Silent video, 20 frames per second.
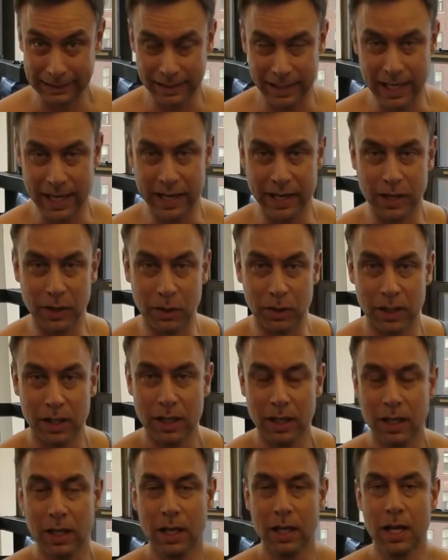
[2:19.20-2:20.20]
Yeah, I know.
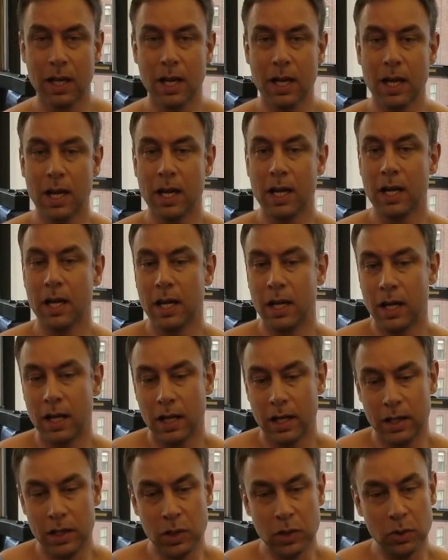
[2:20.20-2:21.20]

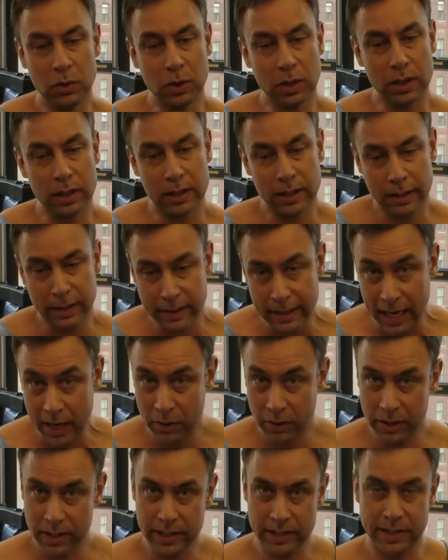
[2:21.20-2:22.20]
Your
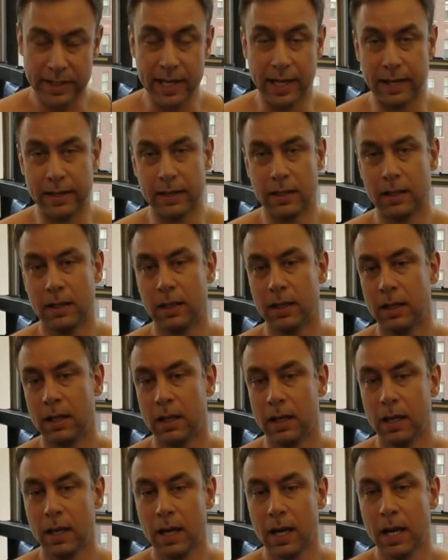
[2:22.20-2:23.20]
thyroid is done.
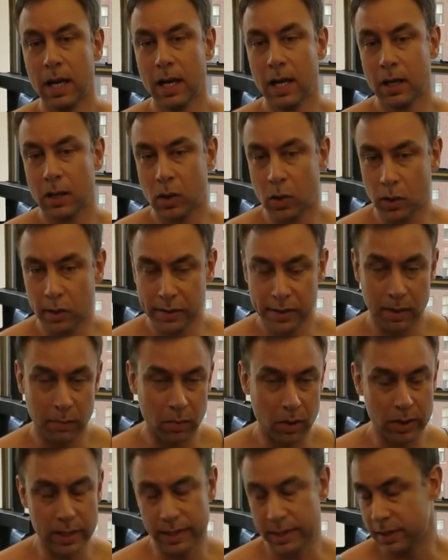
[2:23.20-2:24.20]
Growth
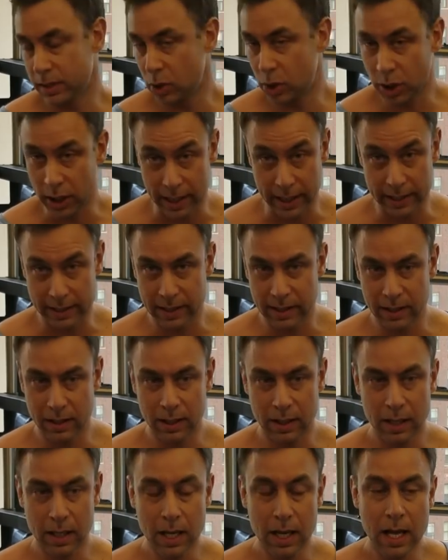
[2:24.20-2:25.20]
hormone is shot.
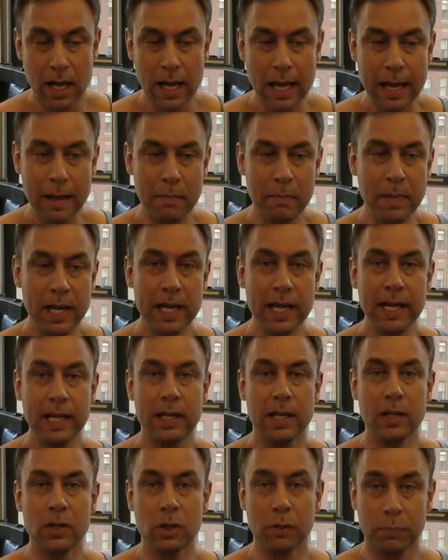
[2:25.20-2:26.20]

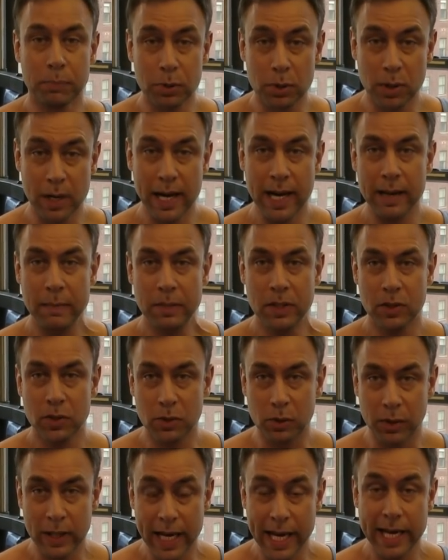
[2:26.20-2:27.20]
Meaning you're primed
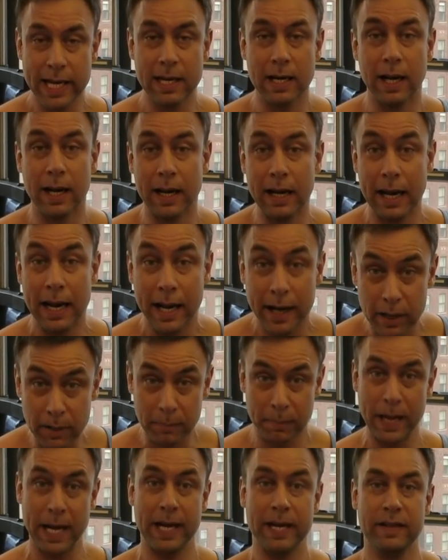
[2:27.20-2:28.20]
to gain a lot
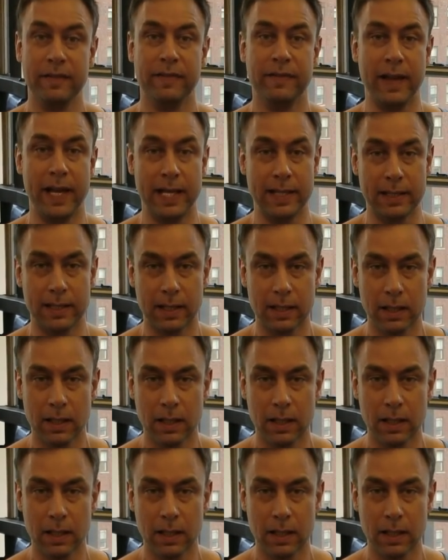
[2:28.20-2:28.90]
of body fat.